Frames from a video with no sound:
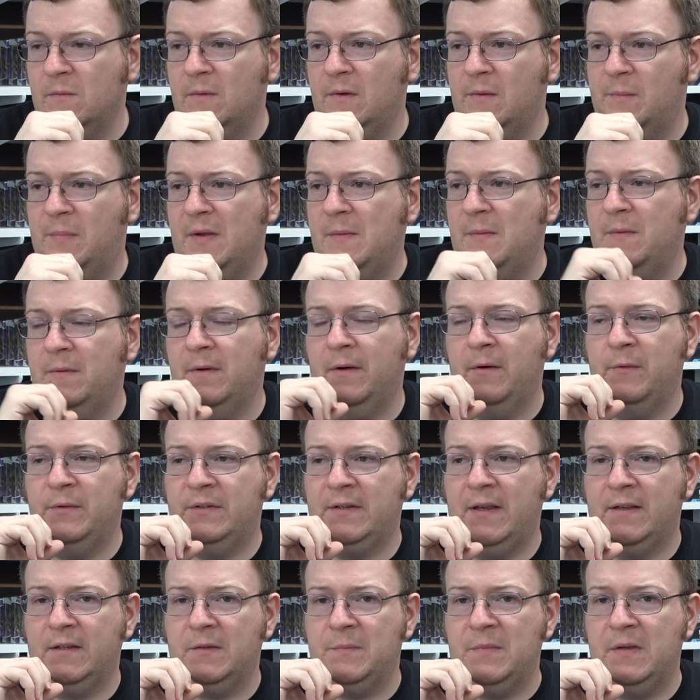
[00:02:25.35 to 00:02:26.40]
people are always
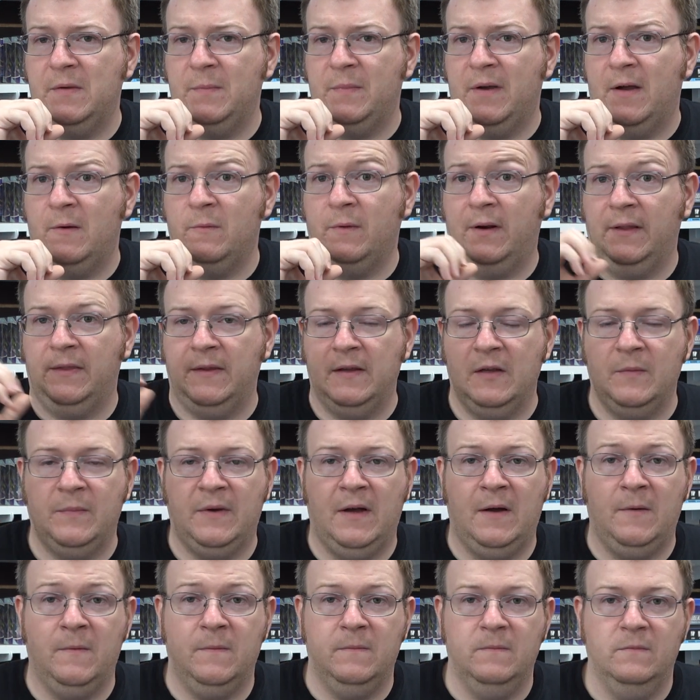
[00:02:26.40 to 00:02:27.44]
asking me about what I think
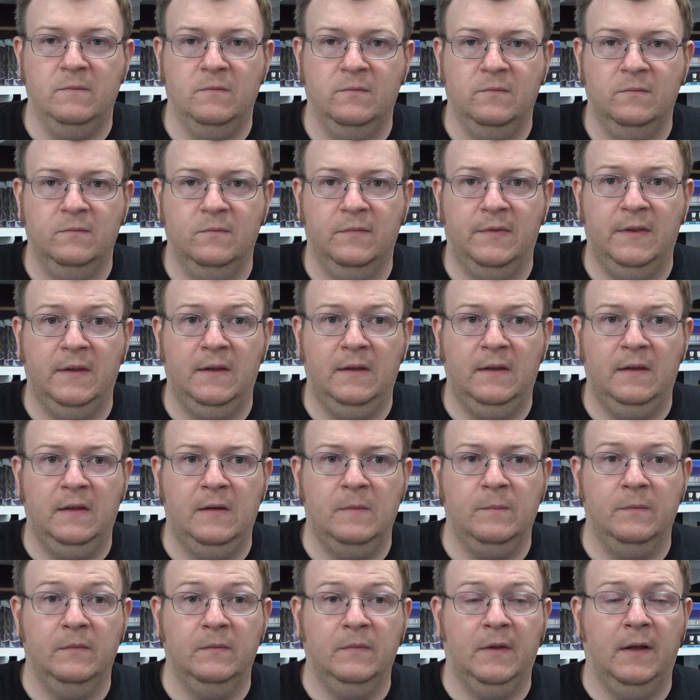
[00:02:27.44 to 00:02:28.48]
about the
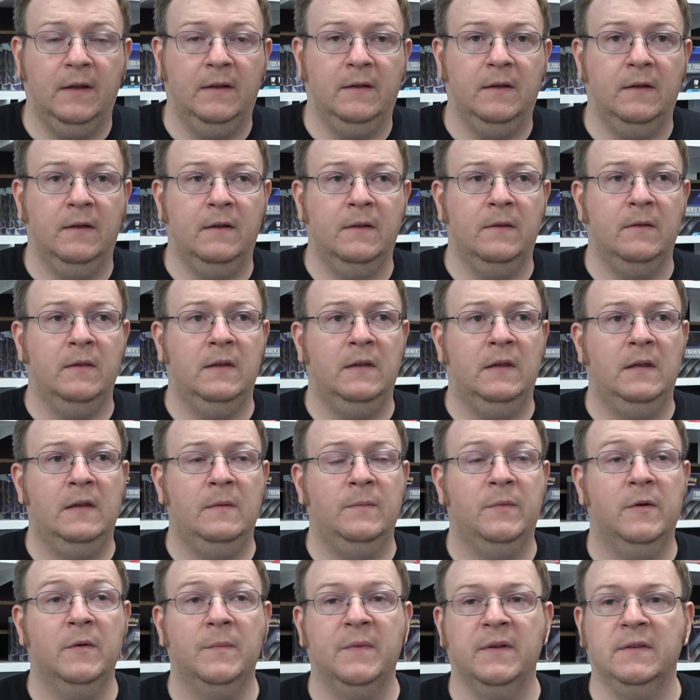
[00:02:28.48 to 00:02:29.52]

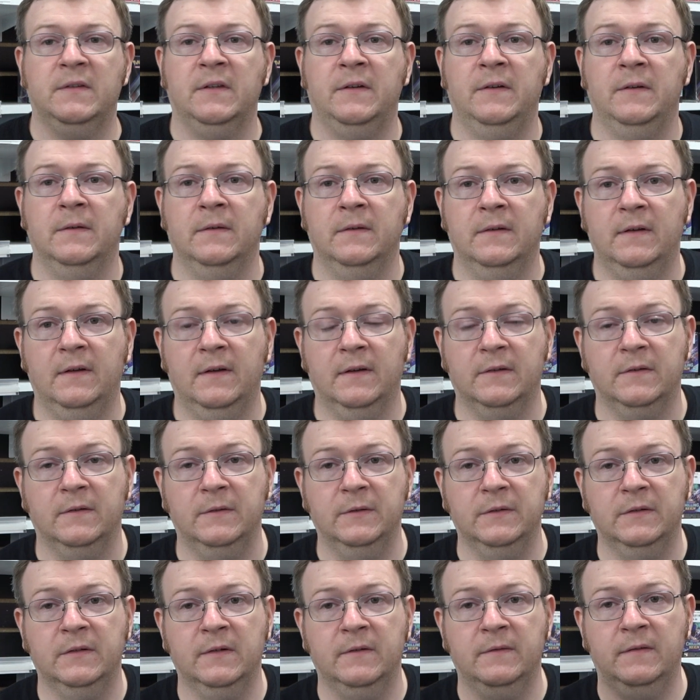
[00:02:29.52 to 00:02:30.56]
Pokemon Center
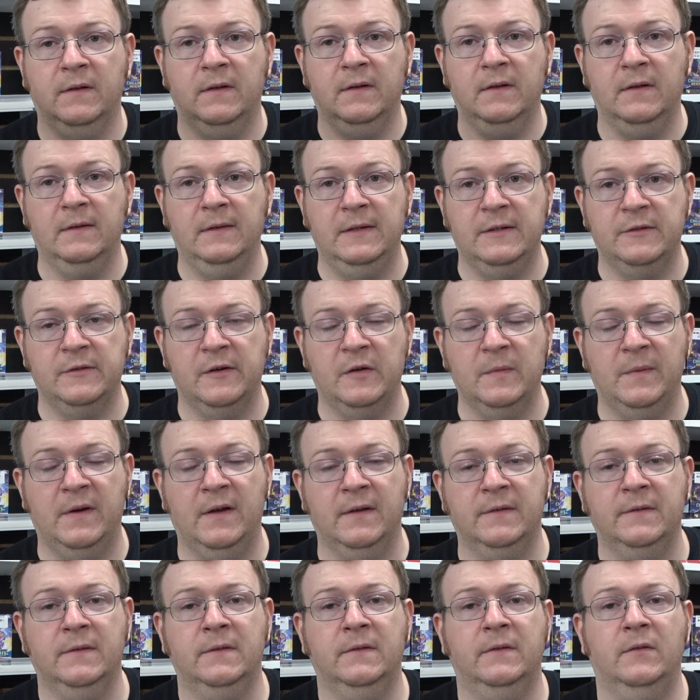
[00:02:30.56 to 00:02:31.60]
exclusive Elite Trainer
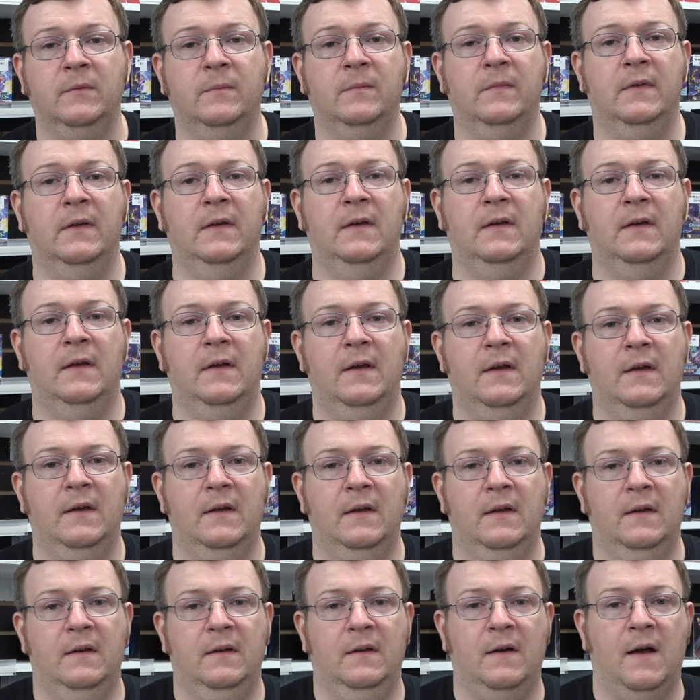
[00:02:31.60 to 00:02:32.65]
boxes.
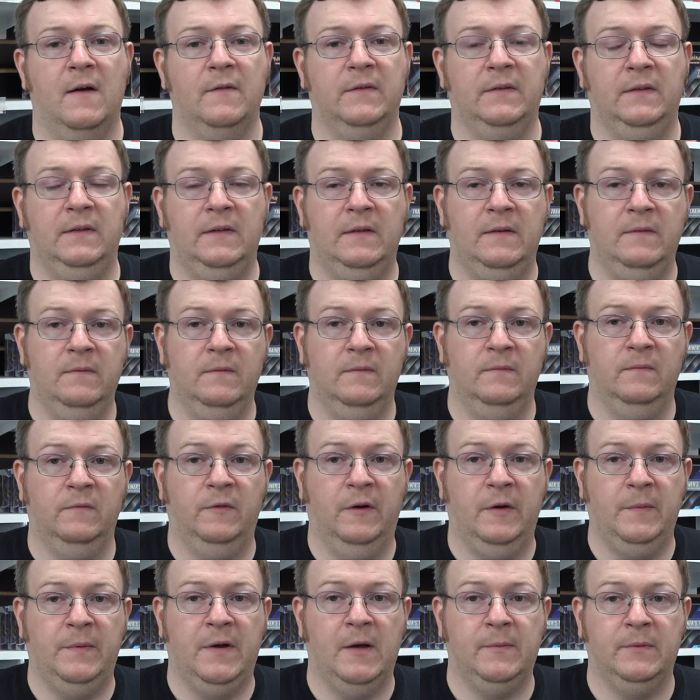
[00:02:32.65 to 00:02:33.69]
Obviously,
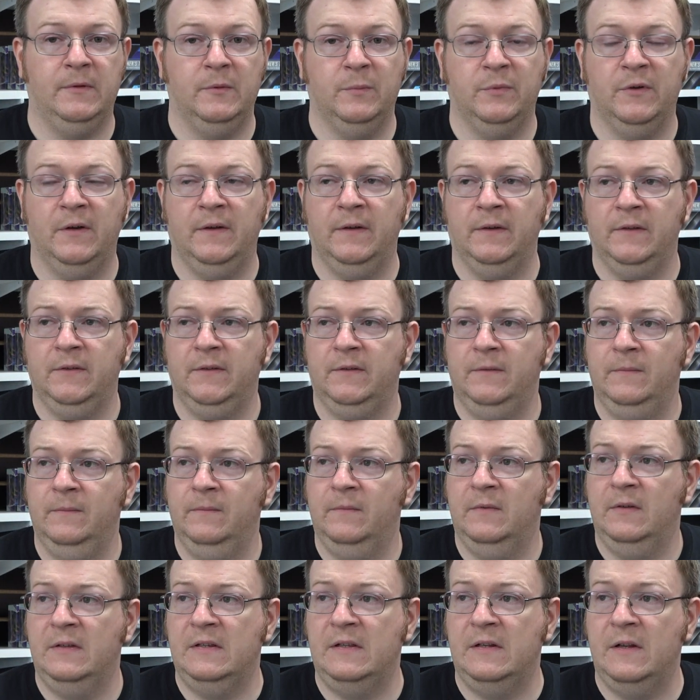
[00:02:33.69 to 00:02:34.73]
very popular products.
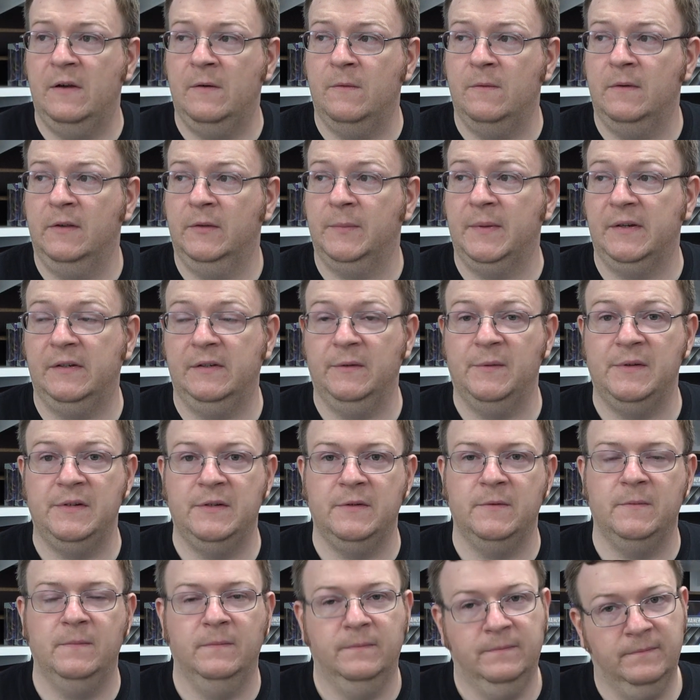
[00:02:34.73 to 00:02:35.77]
Especially when you